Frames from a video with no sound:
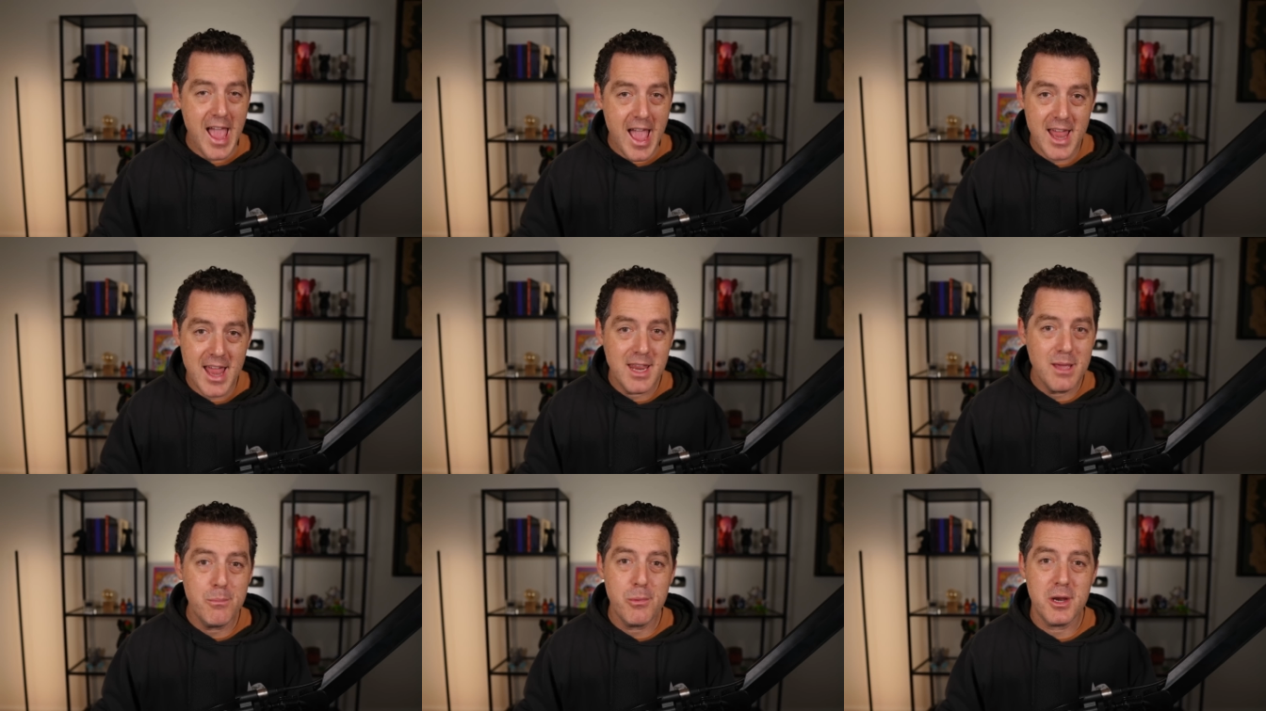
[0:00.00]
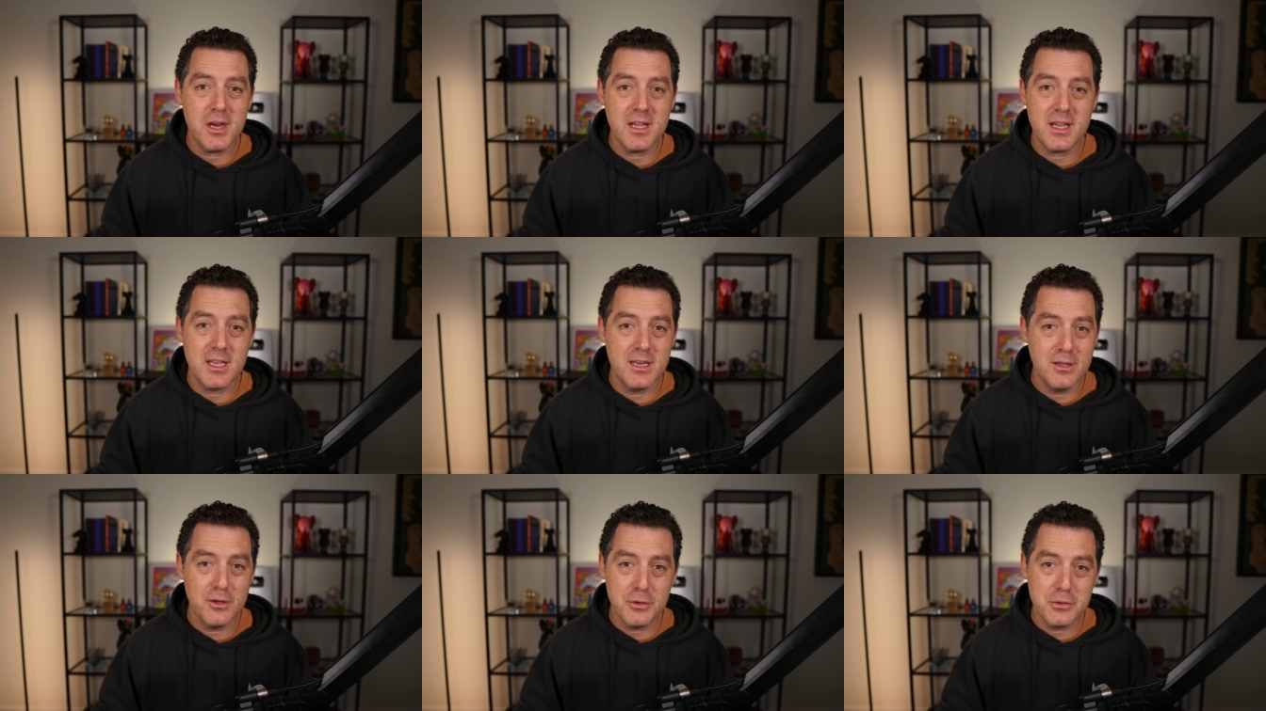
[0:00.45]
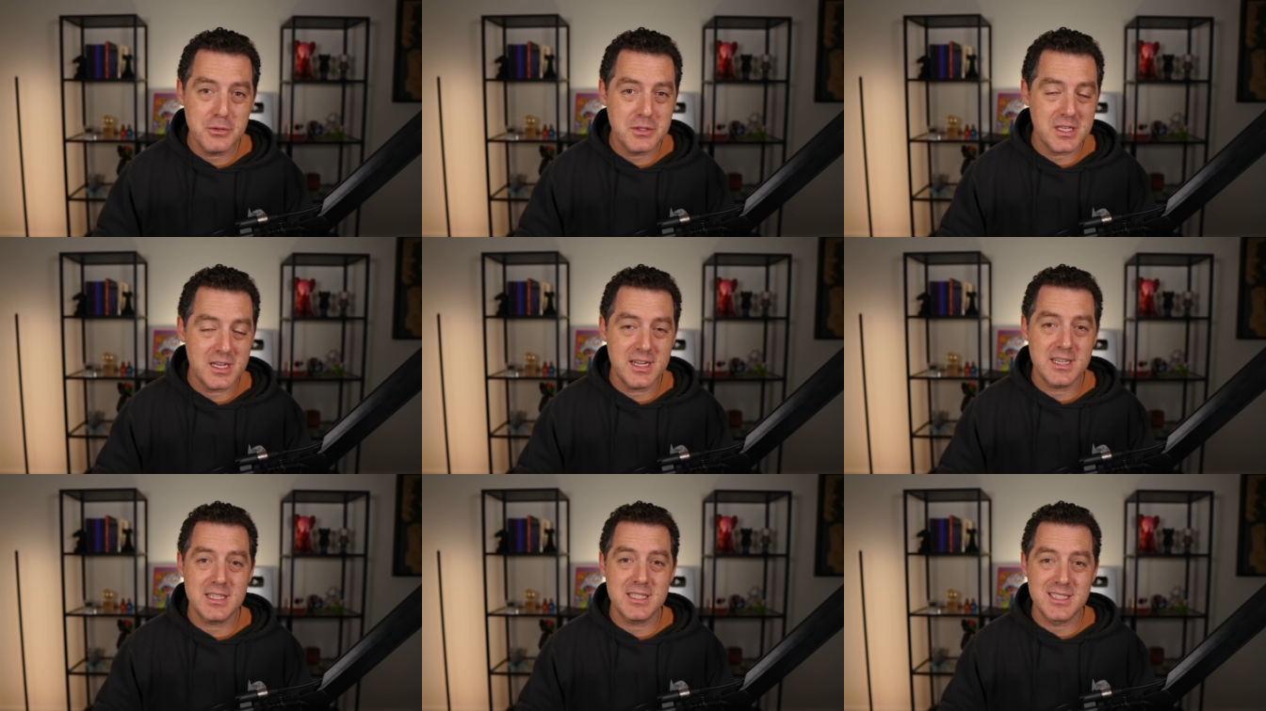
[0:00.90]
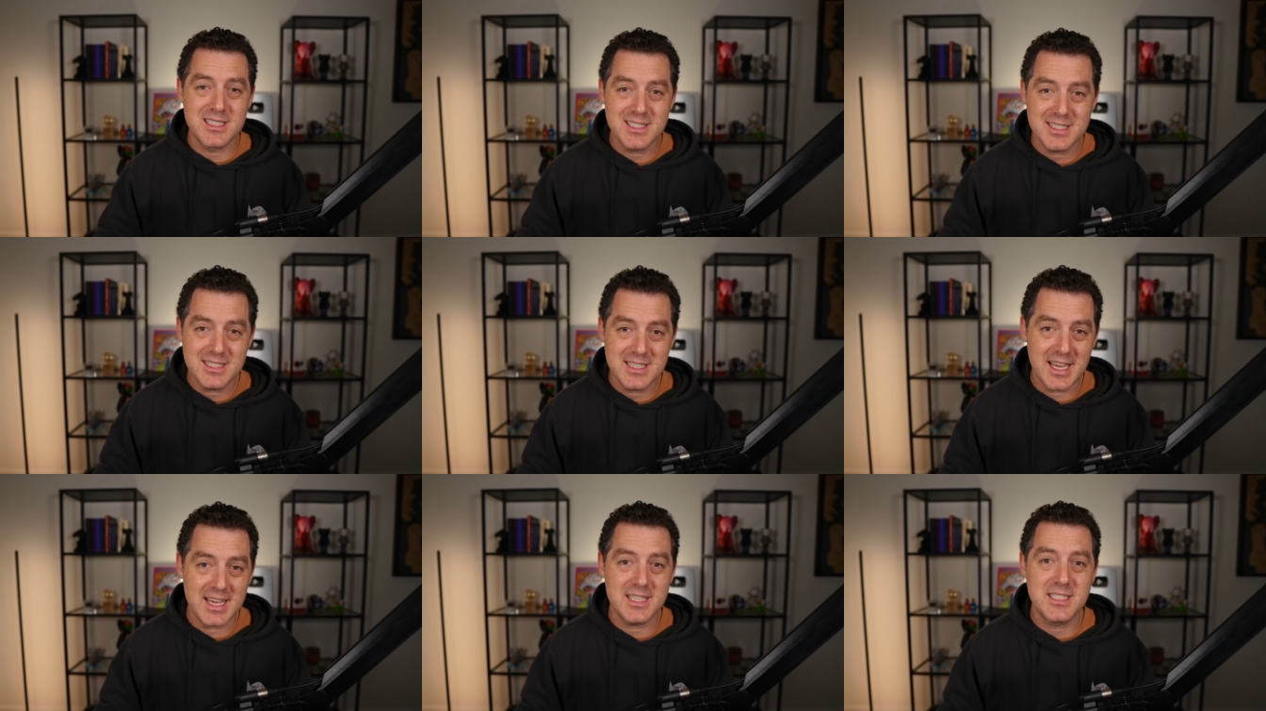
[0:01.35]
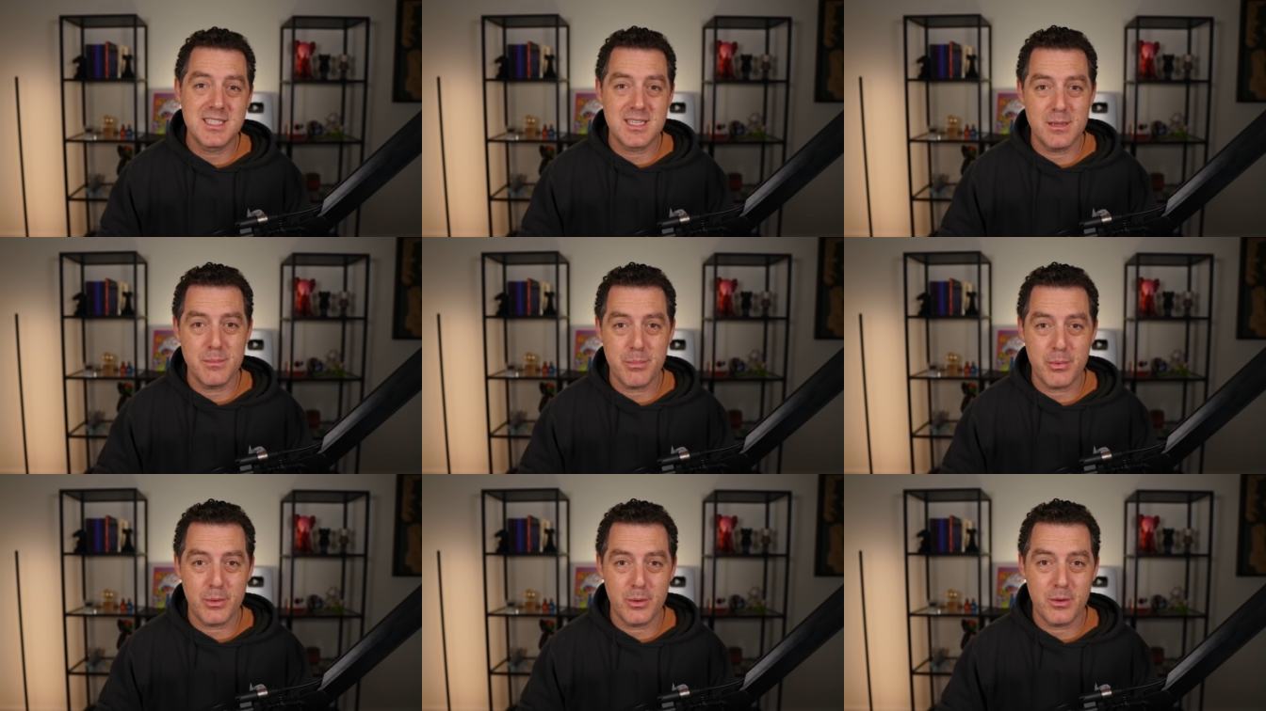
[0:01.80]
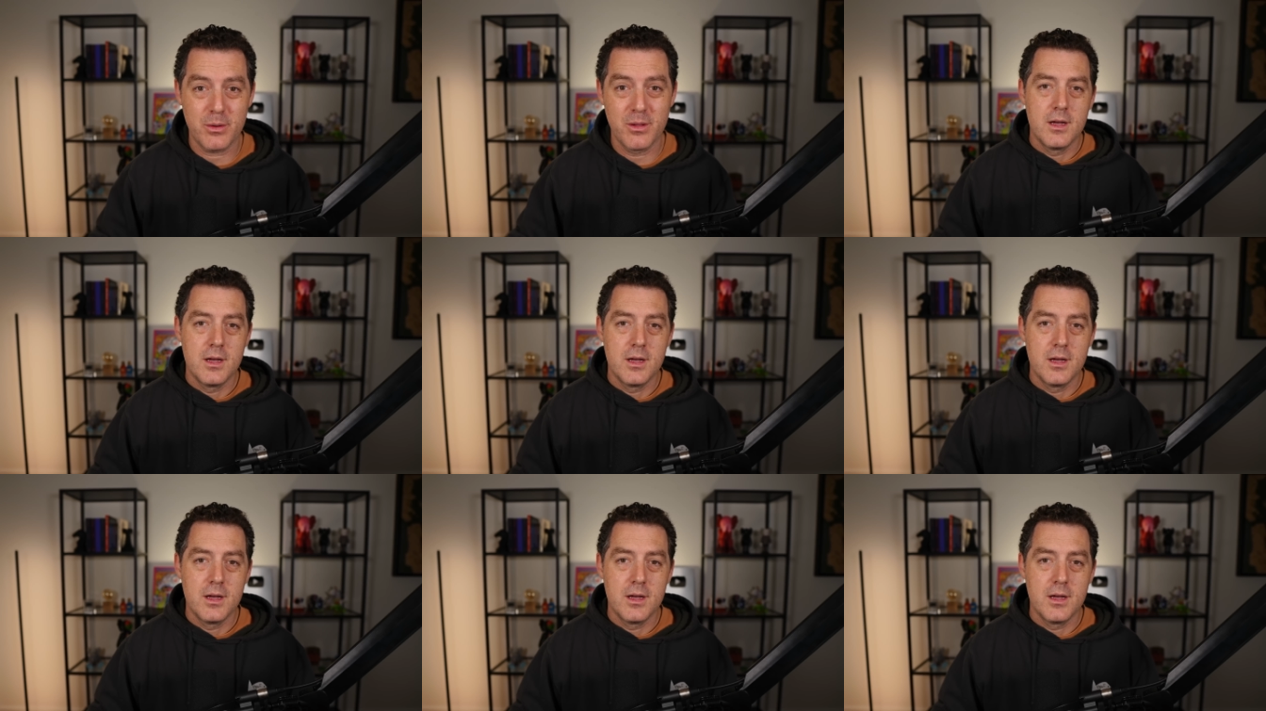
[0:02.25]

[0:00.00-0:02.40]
anybody can use it. It is dead simple.